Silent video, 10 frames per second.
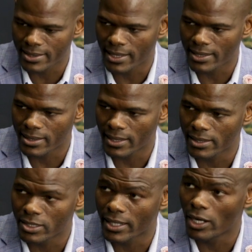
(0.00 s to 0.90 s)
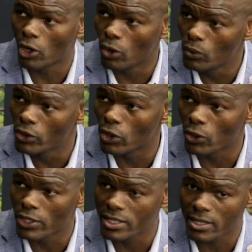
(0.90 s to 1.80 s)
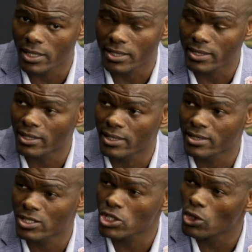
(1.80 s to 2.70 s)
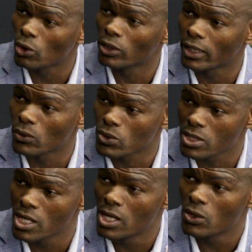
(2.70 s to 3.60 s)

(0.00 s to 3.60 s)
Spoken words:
a loan or as a shareholder who's